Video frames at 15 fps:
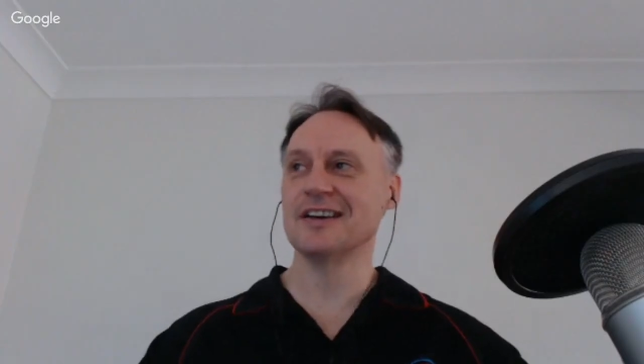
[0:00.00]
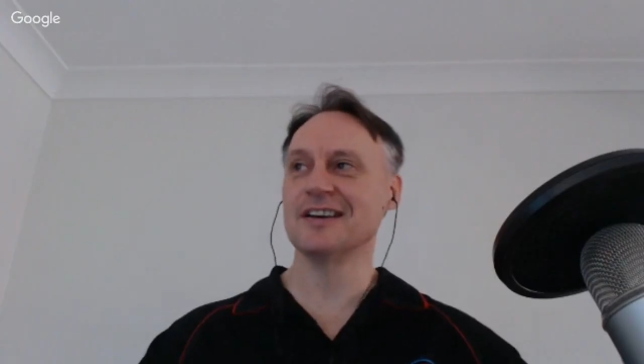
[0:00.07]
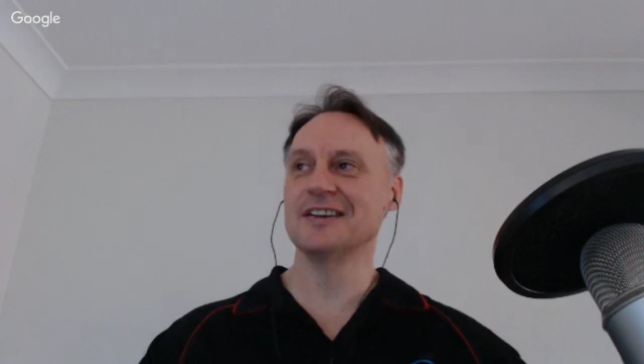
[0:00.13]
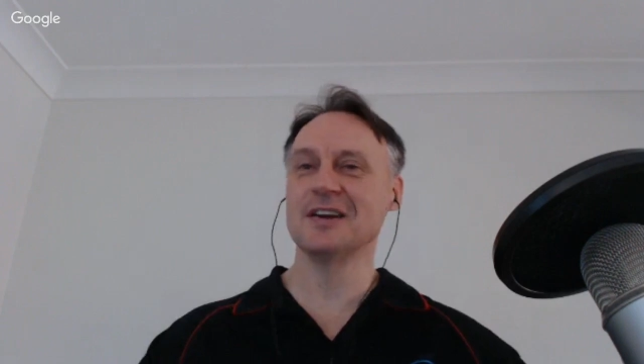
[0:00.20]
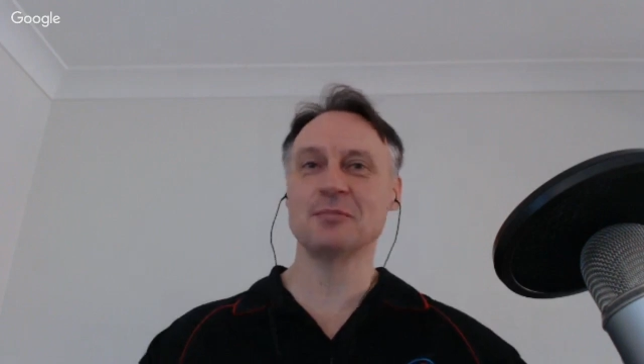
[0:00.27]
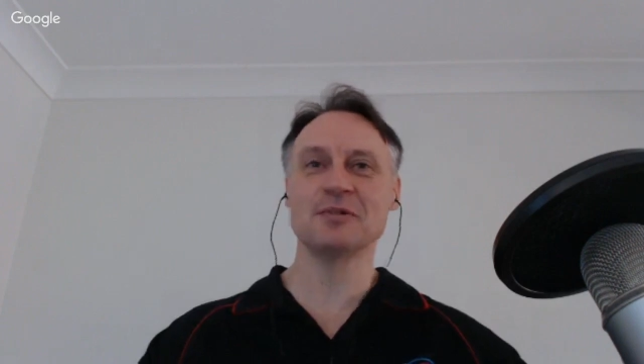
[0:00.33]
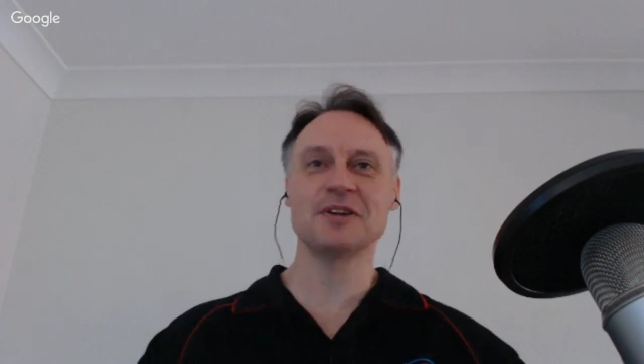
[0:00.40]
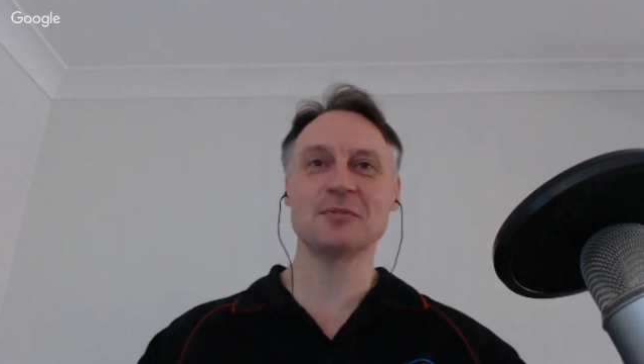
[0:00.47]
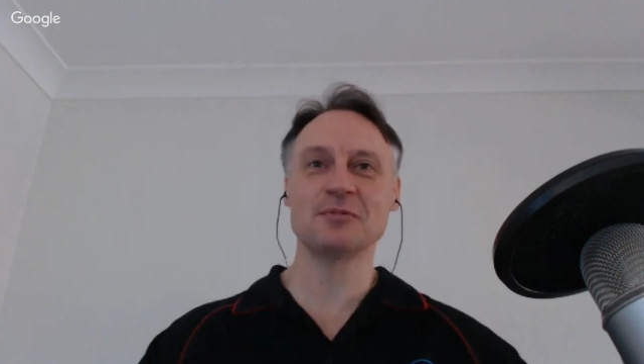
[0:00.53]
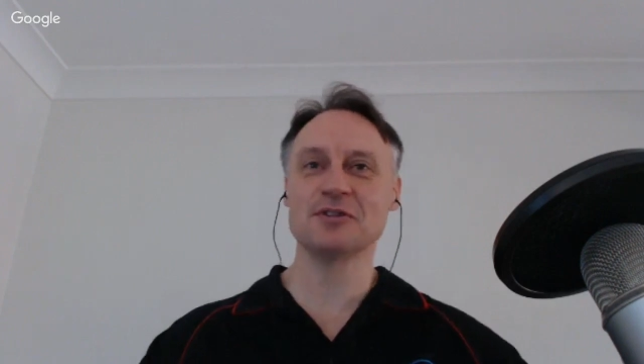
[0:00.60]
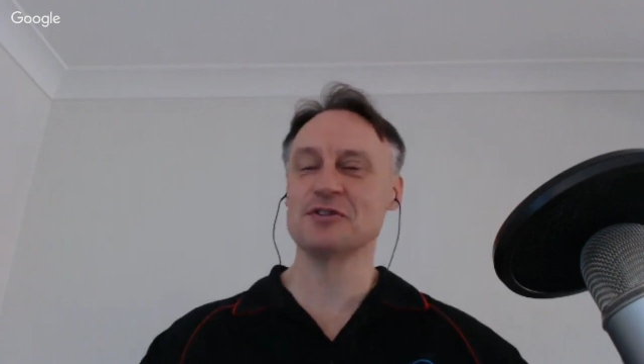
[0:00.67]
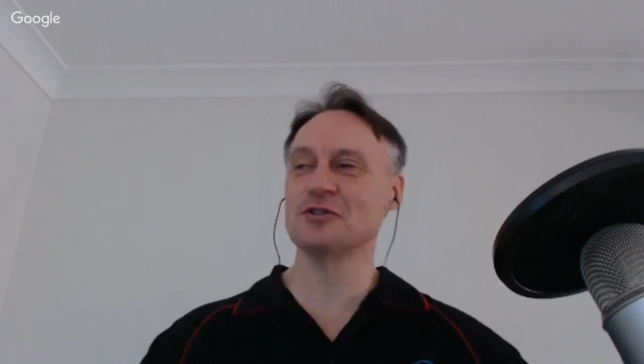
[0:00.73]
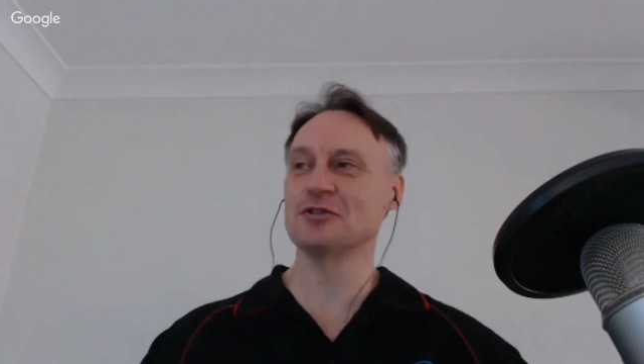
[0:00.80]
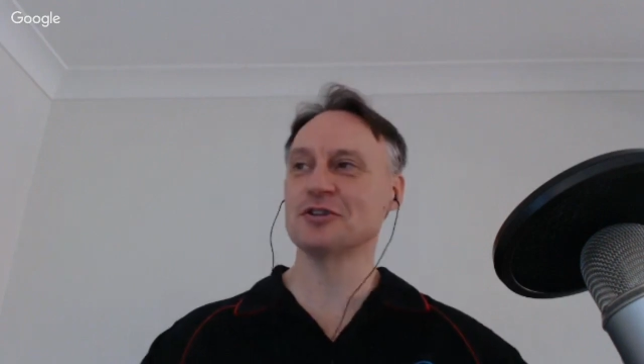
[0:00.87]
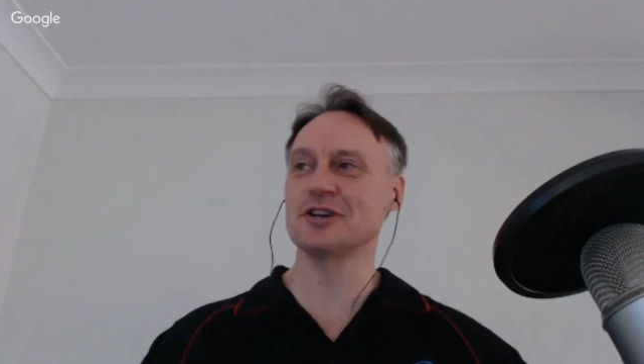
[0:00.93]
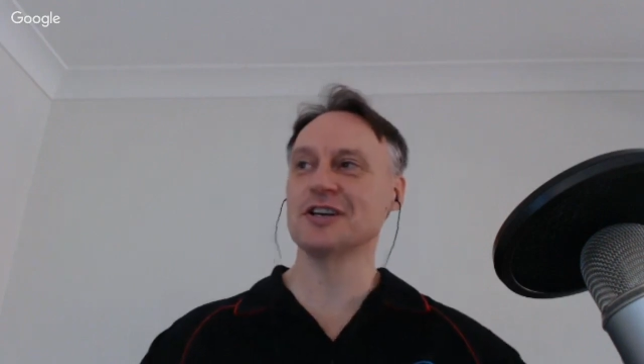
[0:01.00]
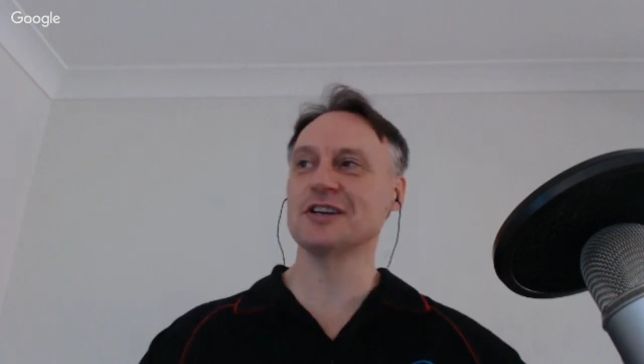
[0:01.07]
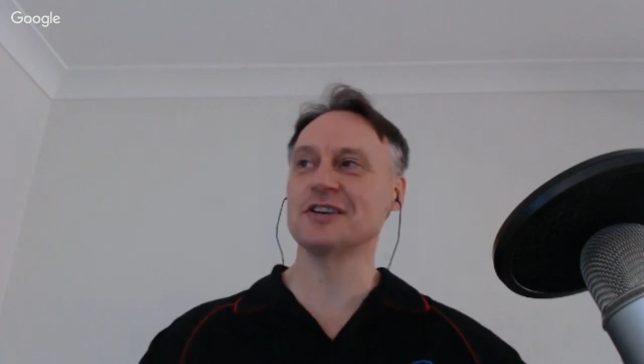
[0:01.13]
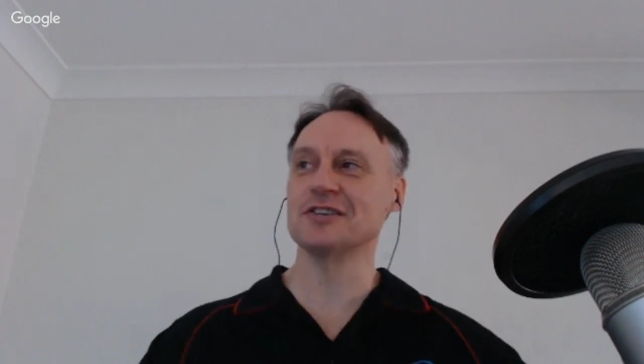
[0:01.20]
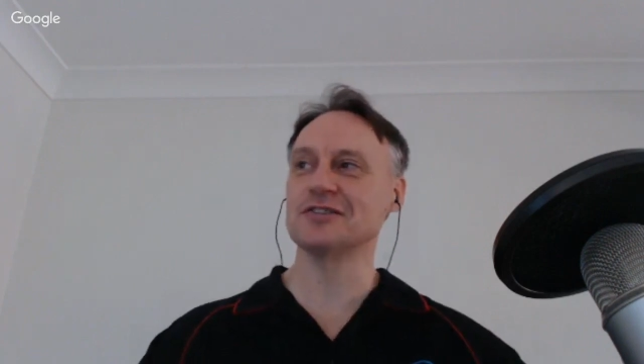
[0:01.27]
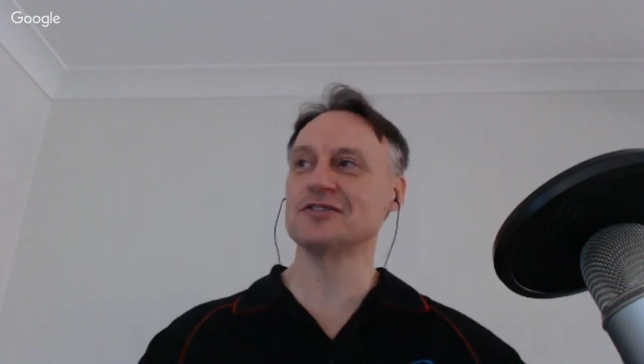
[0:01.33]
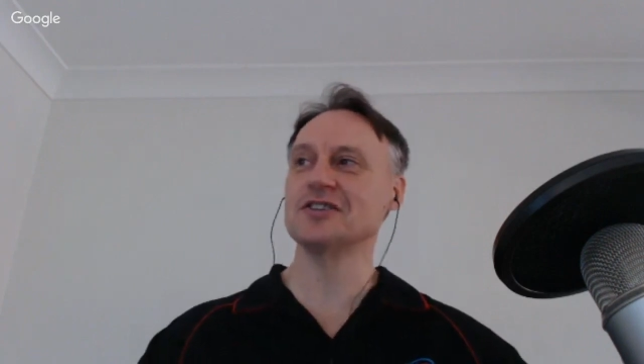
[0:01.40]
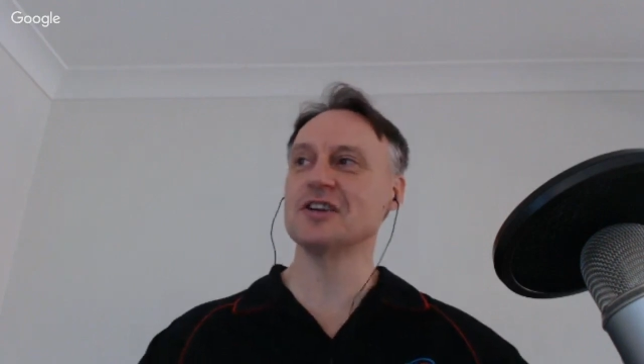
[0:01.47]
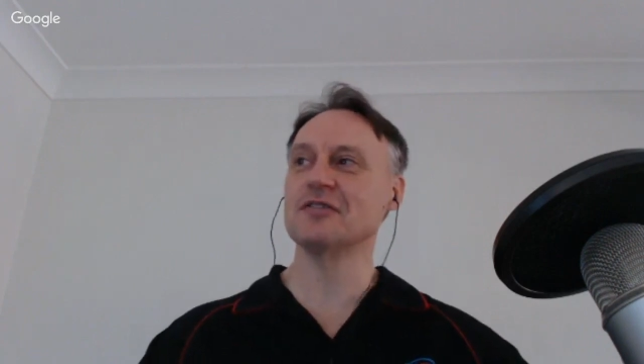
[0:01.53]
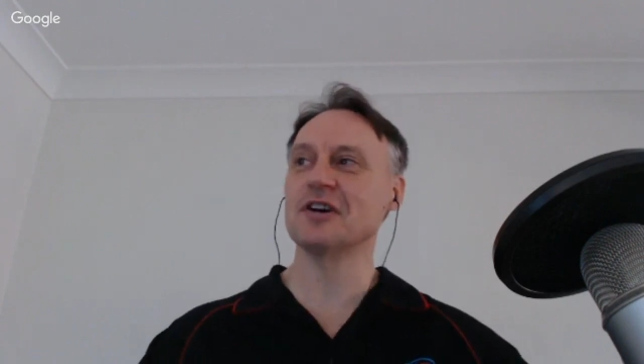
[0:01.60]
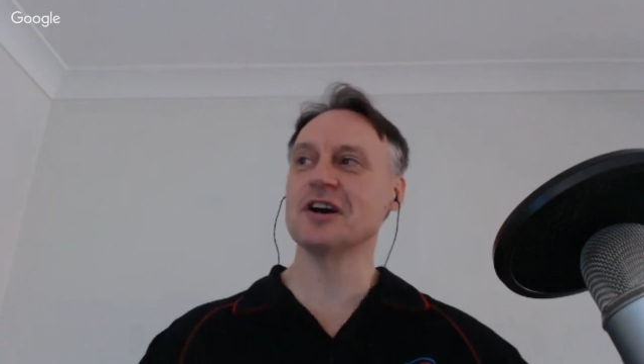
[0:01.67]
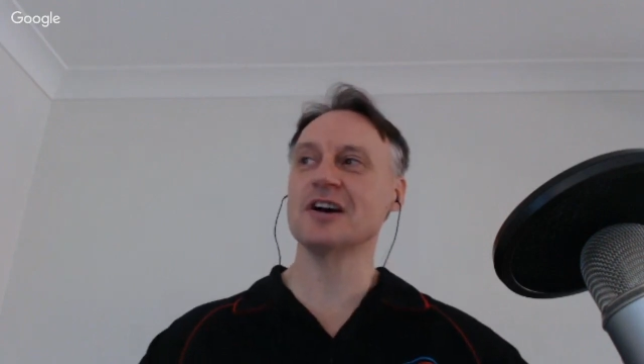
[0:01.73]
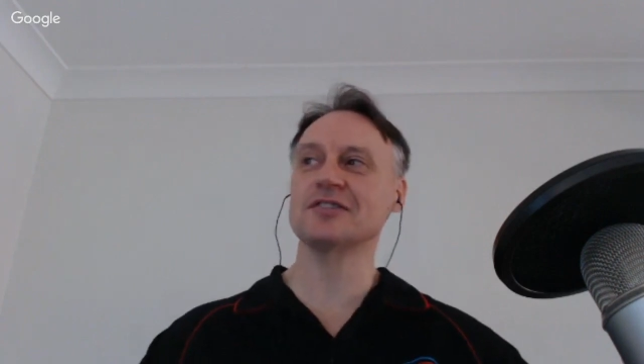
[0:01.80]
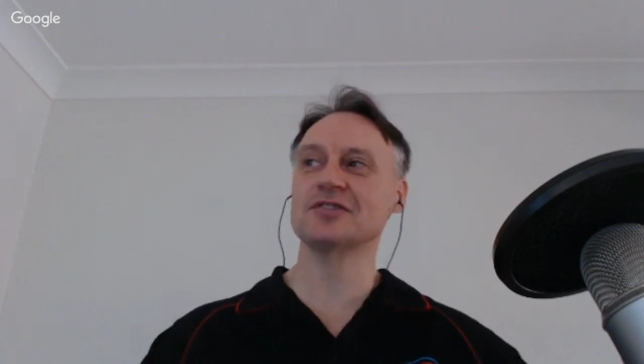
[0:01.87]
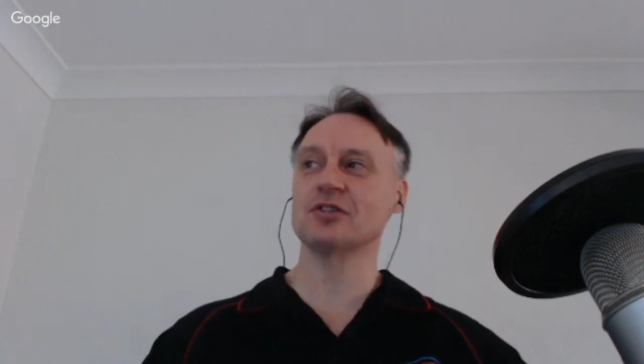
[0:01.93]
number 13 is never
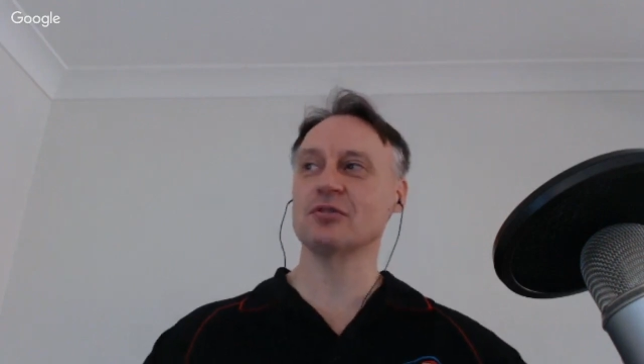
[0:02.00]
ask